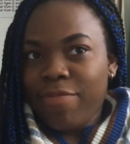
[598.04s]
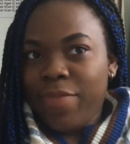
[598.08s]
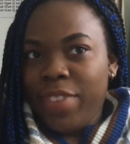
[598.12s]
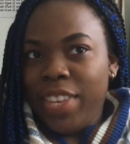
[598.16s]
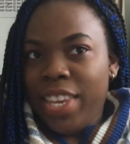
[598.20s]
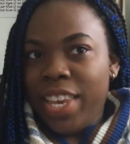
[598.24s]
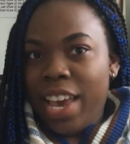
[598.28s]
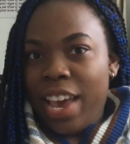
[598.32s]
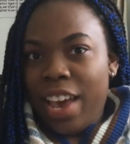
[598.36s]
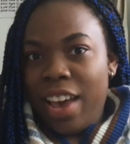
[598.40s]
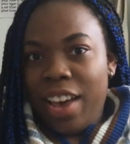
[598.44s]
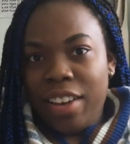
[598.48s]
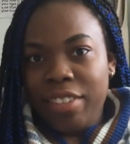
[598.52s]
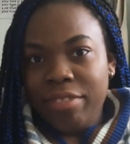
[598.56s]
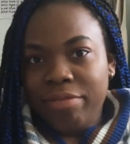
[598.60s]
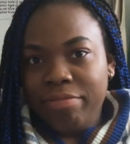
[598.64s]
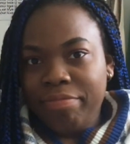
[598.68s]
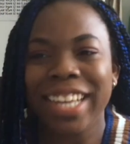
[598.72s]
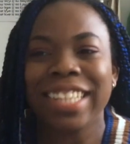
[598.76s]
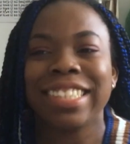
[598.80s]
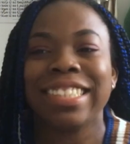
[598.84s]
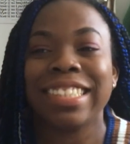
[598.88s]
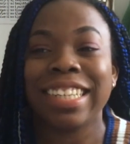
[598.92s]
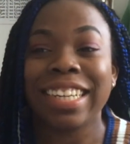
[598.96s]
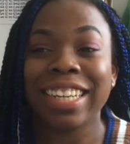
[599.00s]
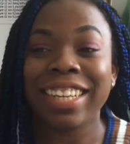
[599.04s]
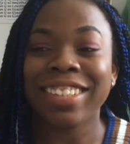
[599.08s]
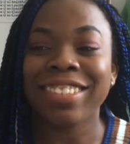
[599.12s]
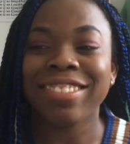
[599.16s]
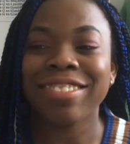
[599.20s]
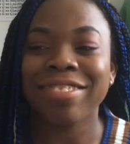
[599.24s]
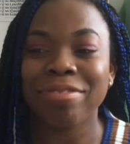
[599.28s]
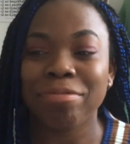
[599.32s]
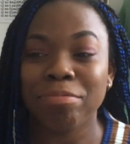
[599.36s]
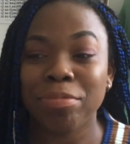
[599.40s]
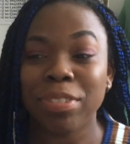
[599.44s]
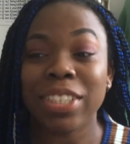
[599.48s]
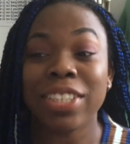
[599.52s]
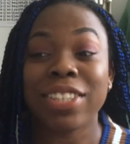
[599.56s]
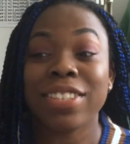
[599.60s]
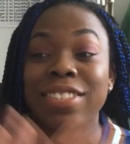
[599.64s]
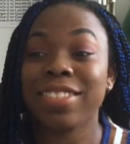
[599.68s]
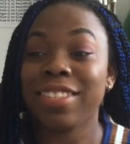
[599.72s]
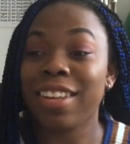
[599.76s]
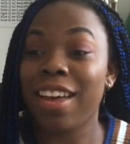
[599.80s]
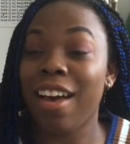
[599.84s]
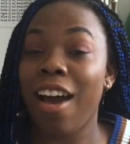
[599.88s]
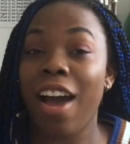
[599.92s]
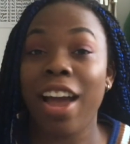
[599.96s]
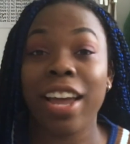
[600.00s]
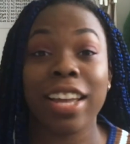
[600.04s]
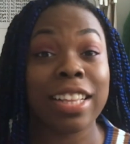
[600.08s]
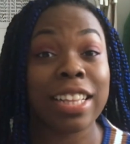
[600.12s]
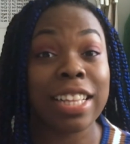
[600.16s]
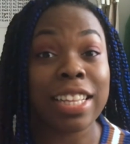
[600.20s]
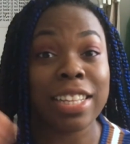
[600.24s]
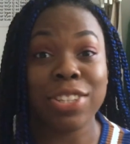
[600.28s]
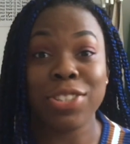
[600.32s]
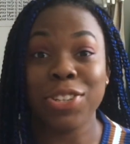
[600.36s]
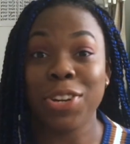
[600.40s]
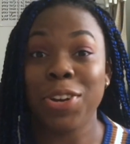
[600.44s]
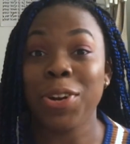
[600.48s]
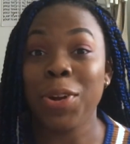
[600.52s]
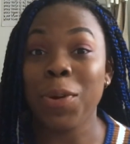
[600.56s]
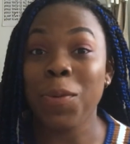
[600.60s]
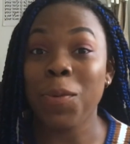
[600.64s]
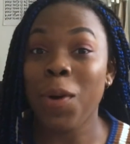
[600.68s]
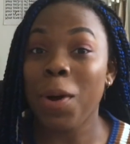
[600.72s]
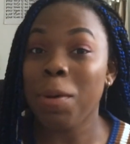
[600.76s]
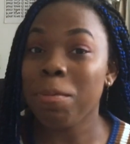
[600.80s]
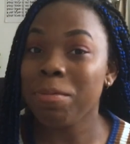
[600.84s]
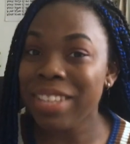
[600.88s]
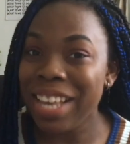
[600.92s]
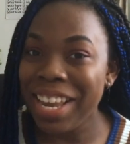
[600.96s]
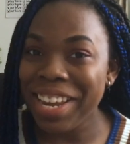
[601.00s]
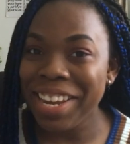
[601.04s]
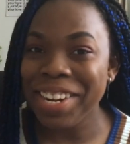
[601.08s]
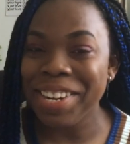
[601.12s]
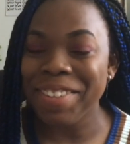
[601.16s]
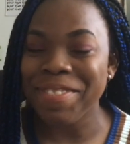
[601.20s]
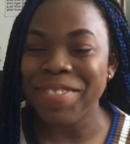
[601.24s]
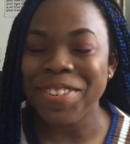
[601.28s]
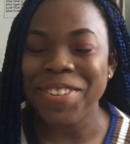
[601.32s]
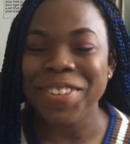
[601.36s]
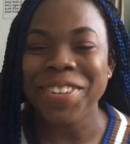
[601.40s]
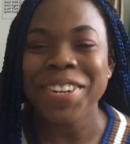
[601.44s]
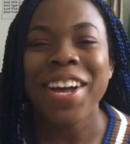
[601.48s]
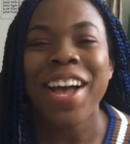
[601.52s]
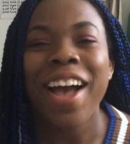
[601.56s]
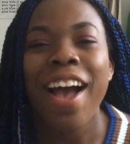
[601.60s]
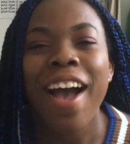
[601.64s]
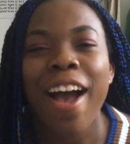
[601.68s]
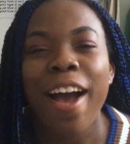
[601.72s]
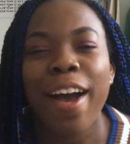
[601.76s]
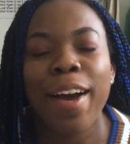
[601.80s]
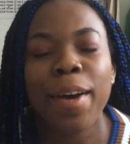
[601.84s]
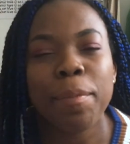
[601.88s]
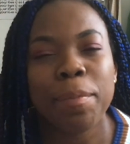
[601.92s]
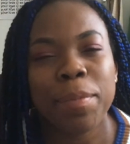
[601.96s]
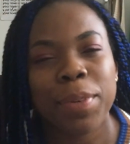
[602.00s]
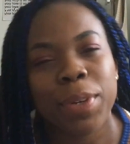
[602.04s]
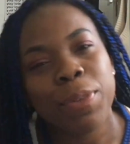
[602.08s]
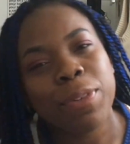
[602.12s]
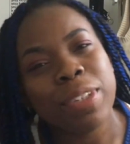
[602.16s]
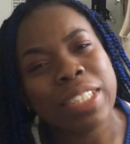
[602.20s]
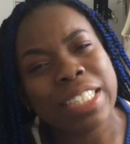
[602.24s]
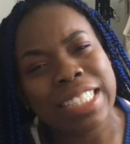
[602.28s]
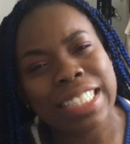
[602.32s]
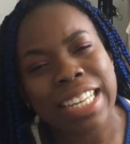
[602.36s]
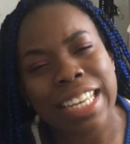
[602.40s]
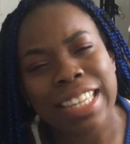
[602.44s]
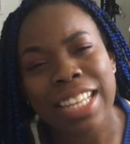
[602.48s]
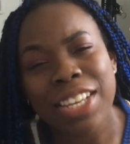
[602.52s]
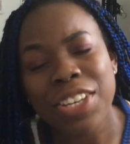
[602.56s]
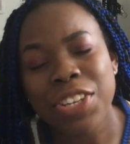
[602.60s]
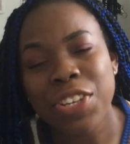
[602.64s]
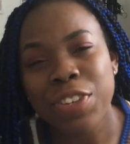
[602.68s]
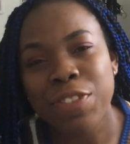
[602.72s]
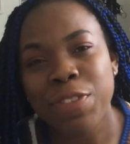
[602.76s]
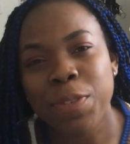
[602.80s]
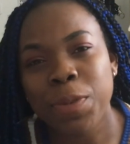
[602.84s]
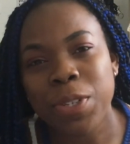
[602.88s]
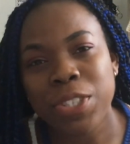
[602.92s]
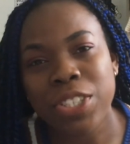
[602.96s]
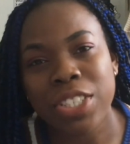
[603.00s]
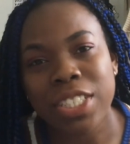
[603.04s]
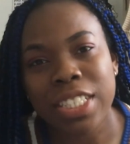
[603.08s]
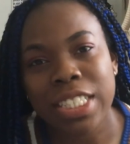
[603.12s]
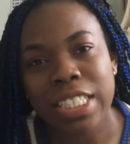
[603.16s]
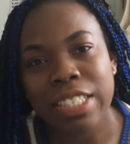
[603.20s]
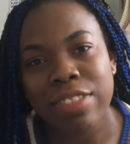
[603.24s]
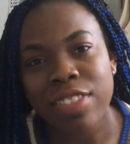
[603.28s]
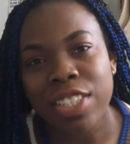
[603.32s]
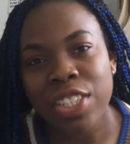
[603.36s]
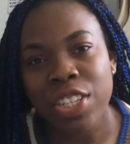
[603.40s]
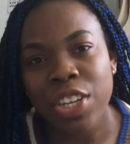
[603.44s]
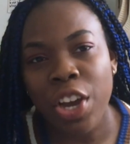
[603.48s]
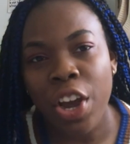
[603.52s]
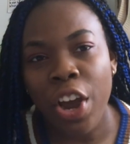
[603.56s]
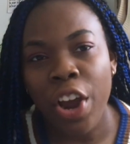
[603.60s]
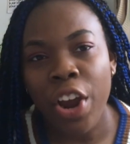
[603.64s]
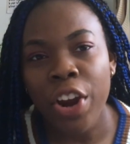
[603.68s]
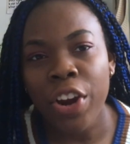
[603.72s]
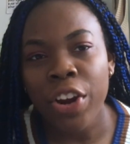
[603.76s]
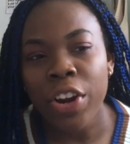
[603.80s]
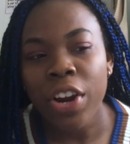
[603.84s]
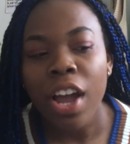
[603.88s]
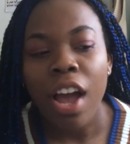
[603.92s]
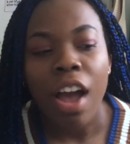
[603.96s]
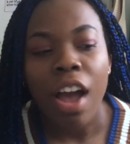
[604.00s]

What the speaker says: Yeah, that's it. because I clearly don't know what I'm saying anymore. But I want to say thank you for watching this video.